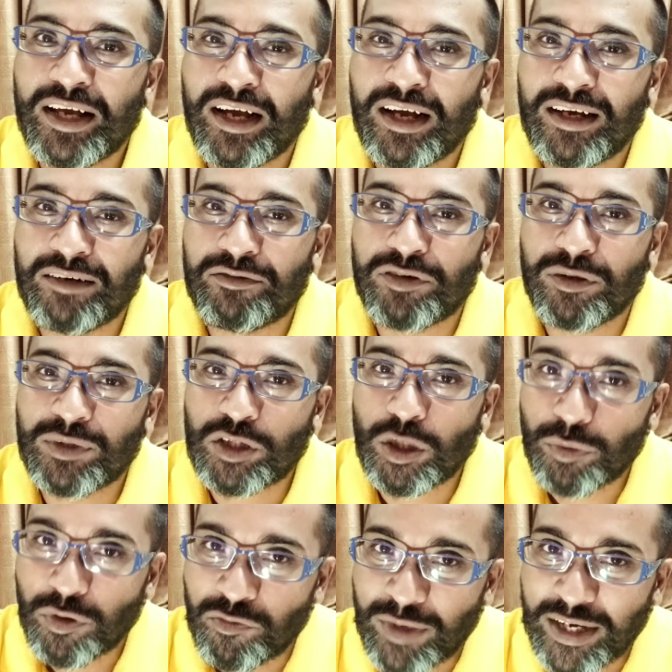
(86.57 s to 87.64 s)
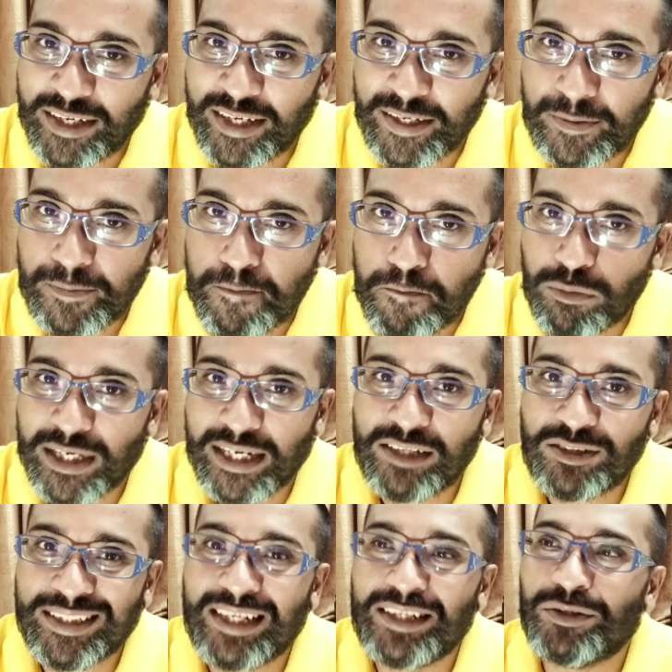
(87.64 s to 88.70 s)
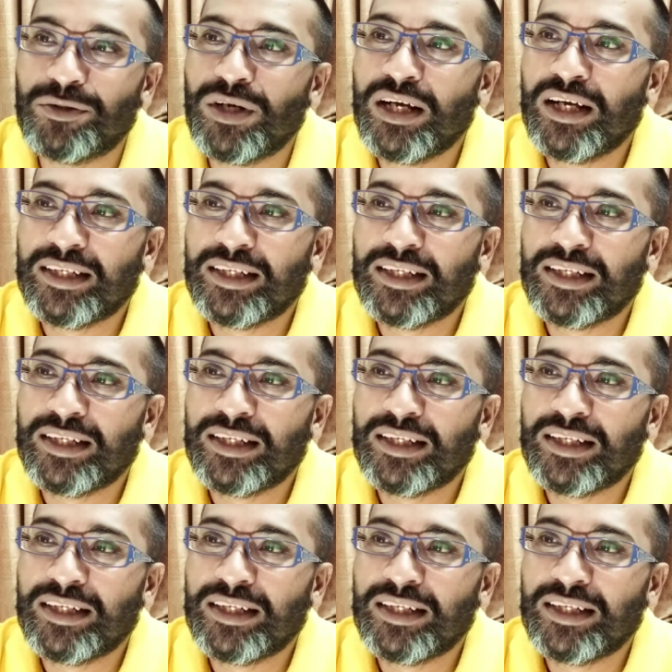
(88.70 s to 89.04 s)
uh, from the top of my head, but I'll tell you,